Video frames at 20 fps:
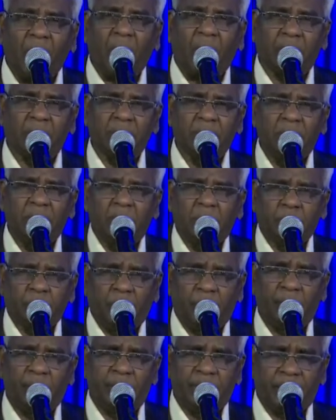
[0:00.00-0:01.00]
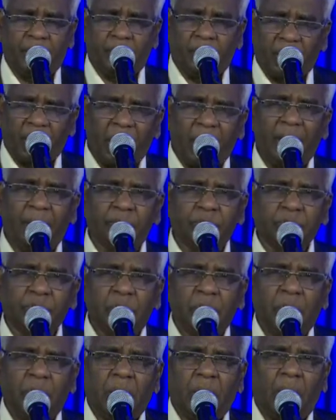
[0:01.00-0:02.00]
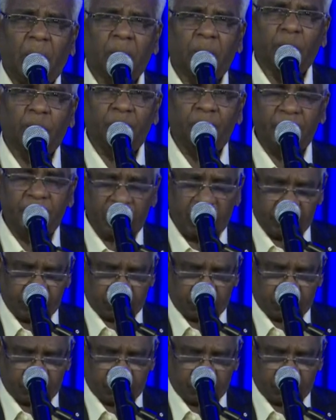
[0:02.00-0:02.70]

God in our lives and we